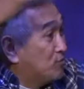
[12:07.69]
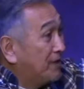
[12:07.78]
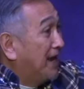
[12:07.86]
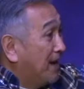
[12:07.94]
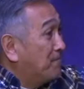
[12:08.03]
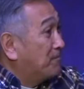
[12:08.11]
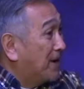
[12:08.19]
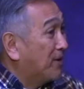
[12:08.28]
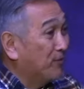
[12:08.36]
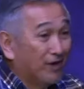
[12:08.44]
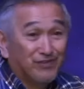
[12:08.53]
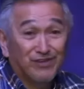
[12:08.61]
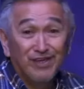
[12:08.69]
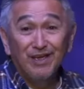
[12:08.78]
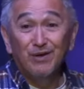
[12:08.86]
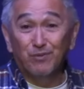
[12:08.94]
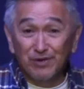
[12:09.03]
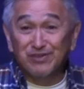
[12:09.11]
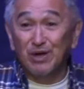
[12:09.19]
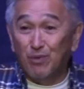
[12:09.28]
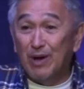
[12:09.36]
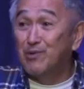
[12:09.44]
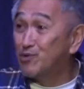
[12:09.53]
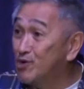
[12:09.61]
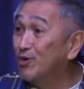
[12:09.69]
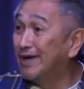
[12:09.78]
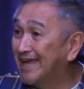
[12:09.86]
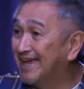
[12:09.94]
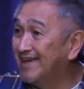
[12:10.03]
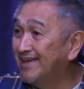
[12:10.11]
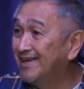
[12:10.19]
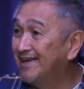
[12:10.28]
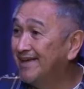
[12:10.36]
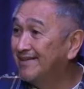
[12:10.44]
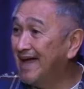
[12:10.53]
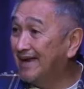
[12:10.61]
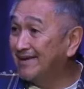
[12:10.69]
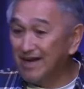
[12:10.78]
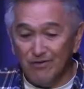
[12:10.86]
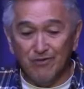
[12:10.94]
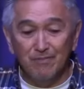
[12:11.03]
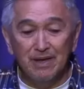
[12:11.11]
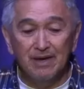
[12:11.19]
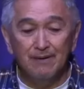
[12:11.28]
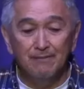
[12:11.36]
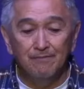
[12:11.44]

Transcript: Empire was, was the one ruling that government.